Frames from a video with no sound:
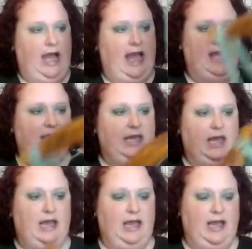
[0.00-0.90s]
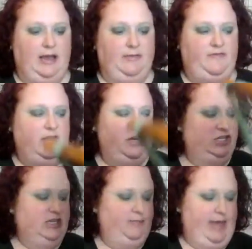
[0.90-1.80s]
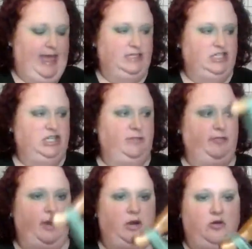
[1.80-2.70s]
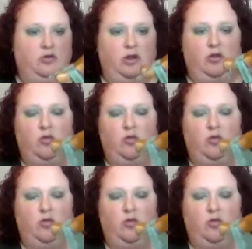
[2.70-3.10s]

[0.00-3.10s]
I finished up Etched in Bone,